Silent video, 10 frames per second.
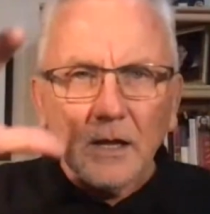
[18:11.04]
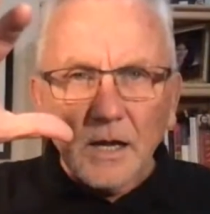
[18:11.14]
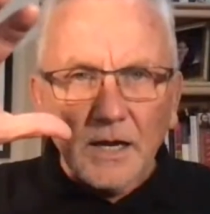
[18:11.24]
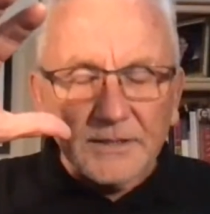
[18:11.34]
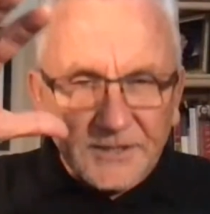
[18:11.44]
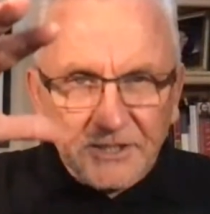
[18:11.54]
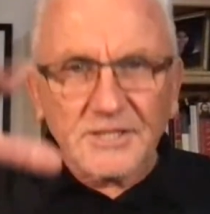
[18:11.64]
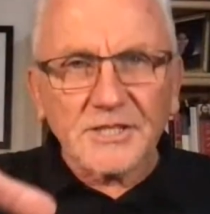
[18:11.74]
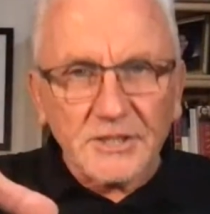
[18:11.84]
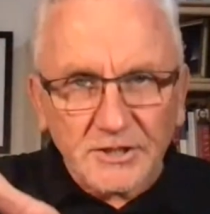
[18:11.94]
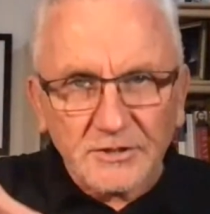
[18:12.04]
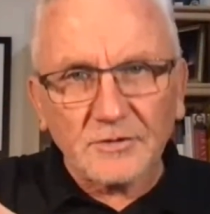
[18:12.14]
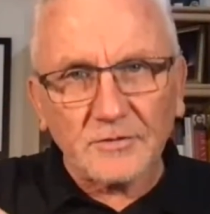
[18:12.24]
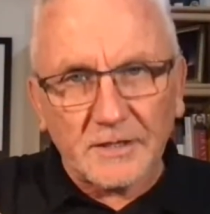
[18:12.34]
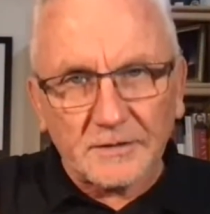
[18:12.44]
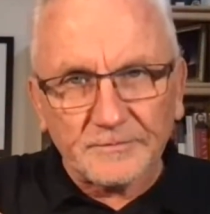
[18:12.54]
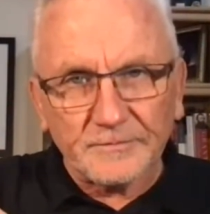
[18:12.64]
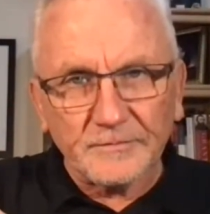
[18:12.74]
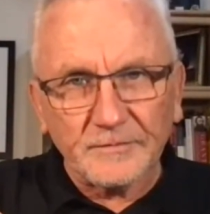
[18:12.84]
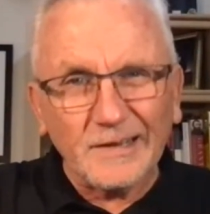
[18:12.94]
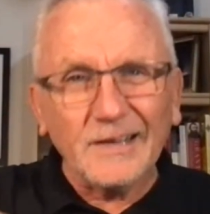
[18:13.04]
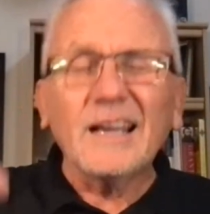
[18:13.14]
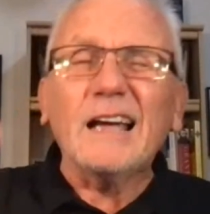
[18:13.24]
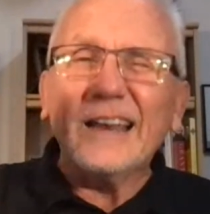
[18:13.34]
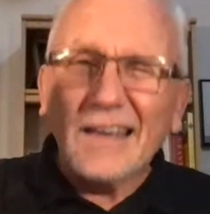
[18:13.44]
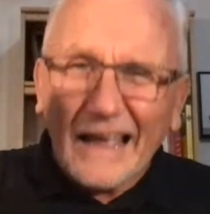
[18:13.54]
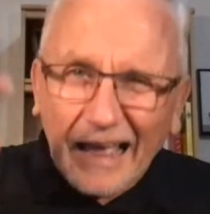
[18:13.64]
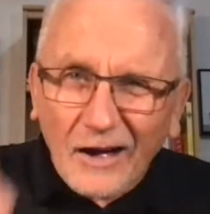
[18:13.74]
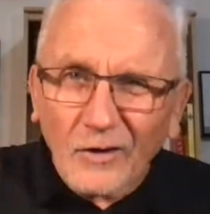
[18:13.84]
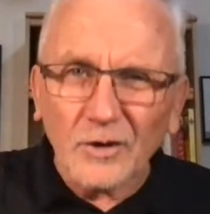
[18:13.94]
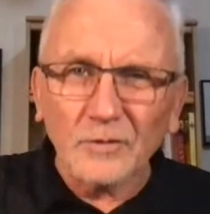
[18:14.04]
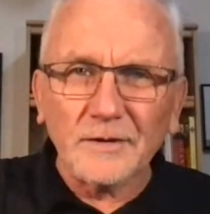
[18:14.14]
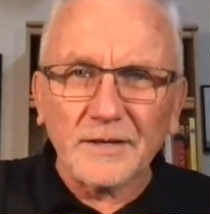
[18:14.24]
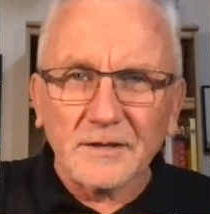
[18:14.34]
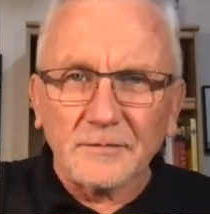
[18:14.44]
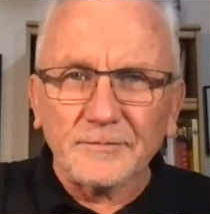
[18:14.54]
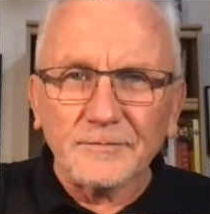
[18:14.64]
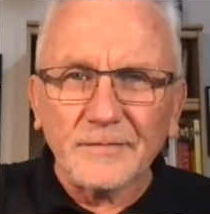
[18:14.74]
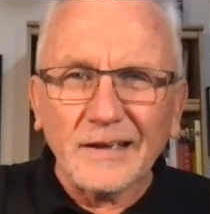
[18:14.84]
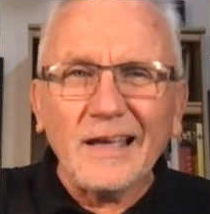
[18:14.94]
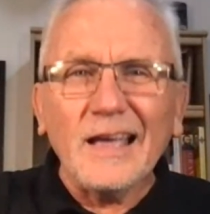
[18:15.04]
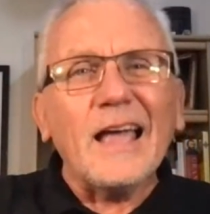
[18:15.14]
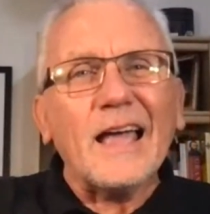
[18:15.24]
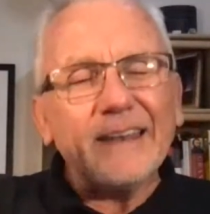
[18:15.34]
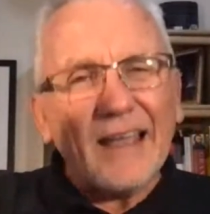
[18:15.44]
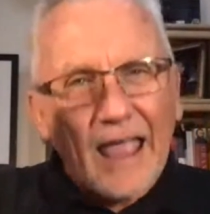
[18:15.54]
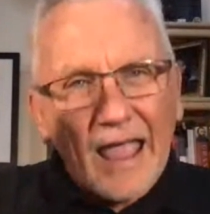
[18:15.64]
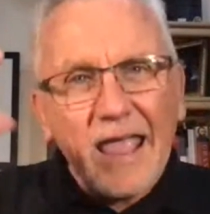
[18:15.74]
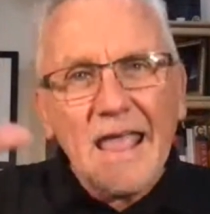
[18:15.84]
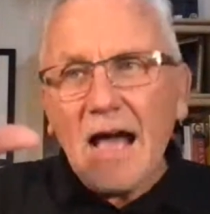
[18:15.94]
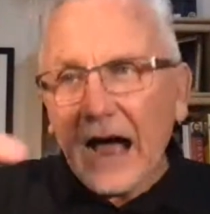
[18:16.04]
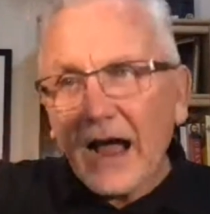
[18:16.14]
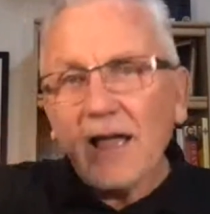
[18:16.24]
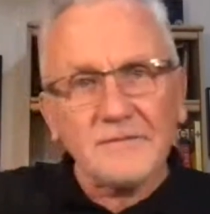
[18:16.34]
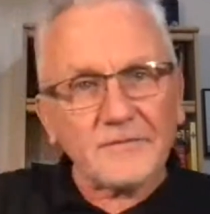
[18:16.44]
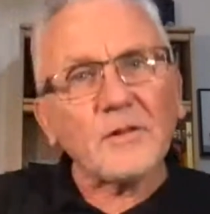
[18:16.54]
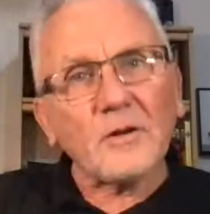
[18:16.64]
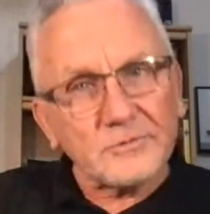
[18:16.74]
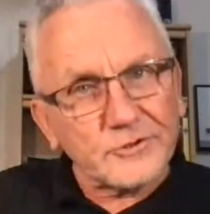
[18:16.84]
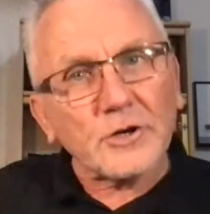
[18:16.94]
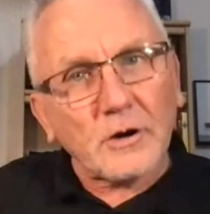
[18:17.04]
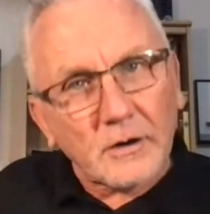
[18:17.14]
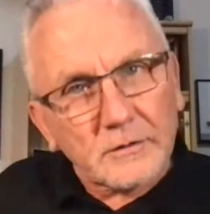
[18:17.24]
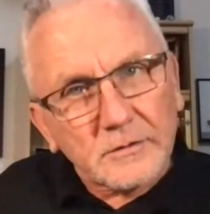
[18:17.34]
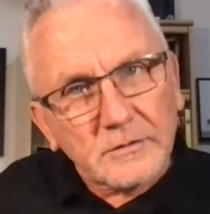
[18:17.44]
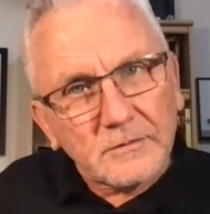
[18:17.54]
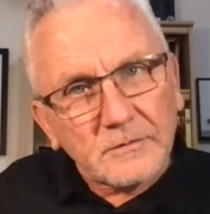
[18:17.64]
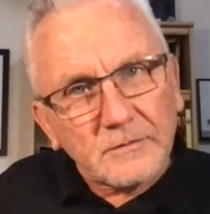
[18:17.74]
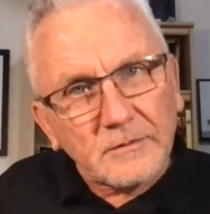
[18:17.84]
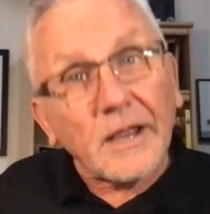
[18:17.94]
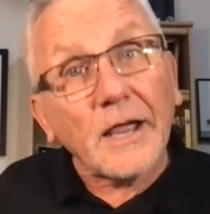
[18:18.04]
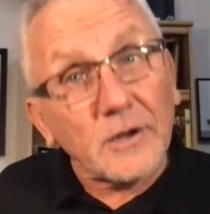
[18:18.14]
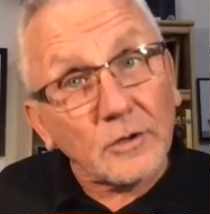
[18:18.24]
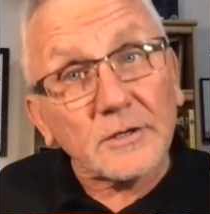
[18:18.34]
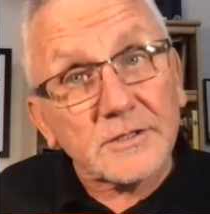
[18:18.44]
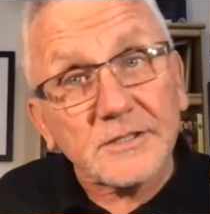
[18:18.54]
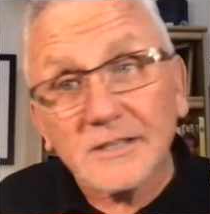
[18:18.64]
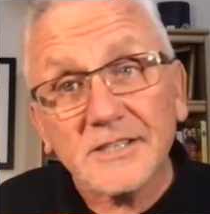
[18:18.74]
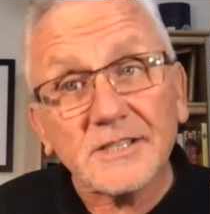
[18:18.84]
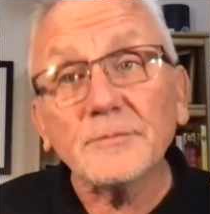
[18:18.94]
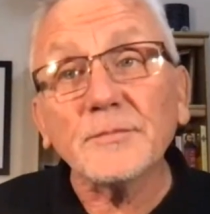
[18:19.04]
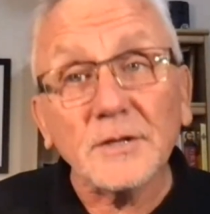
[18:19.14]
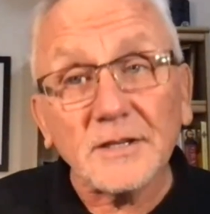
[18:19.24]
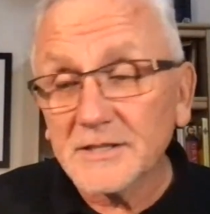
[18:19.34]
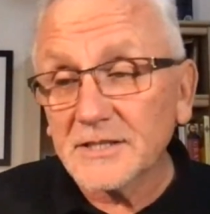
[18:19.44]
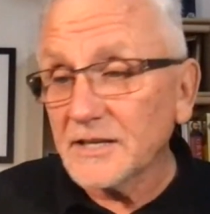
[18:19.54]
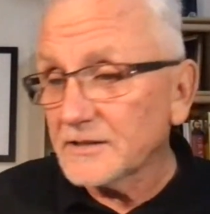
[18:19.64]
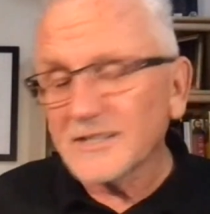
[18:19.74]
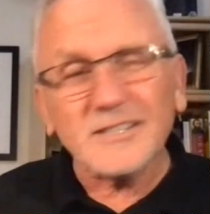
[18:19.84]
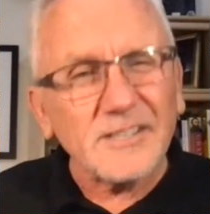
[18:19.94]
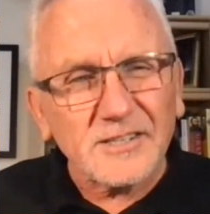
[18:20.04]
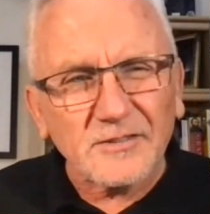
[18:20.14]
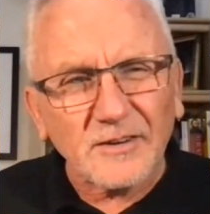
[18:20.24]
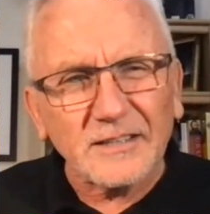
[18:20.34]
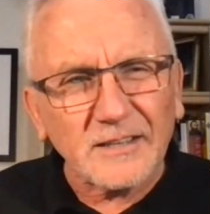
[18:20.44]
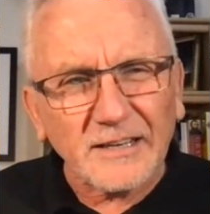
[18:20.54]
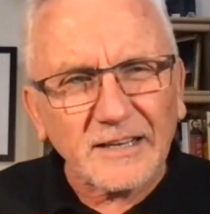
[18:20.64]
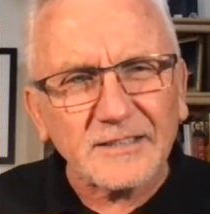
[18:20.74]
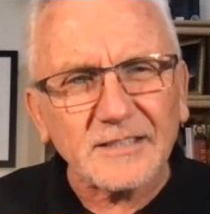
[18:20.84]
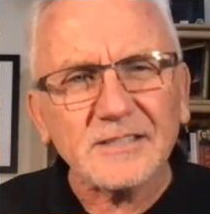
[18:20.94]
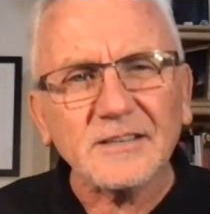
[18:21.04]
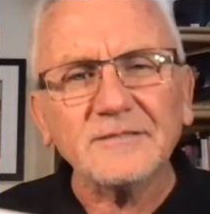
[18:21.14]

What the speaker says: a decision tree, an algorithm, an AI flow chart. And it looks as simple as this. Isn't this great that I got this stuff?